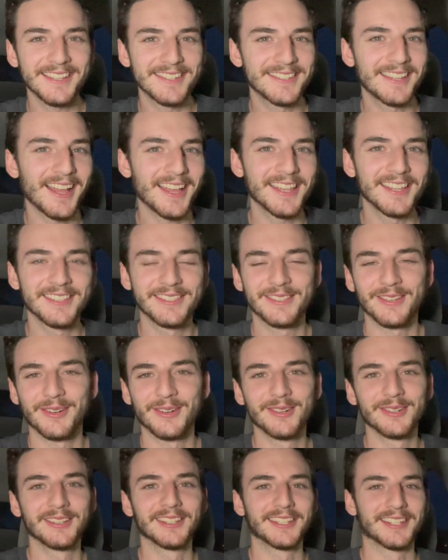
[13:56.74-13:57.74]
seconds
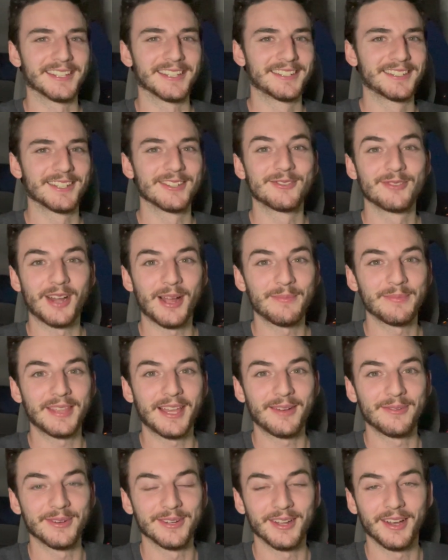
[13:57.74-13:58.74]
early to drop
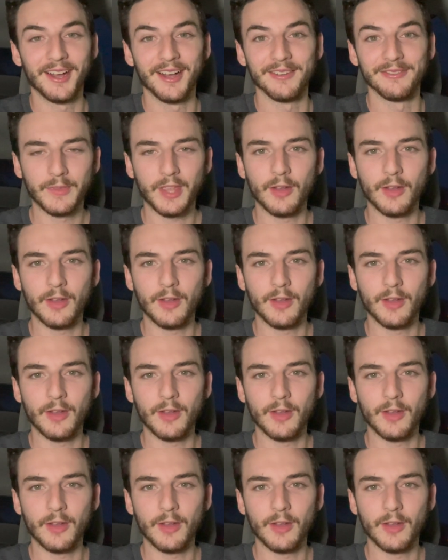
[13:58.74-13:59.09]
that one off.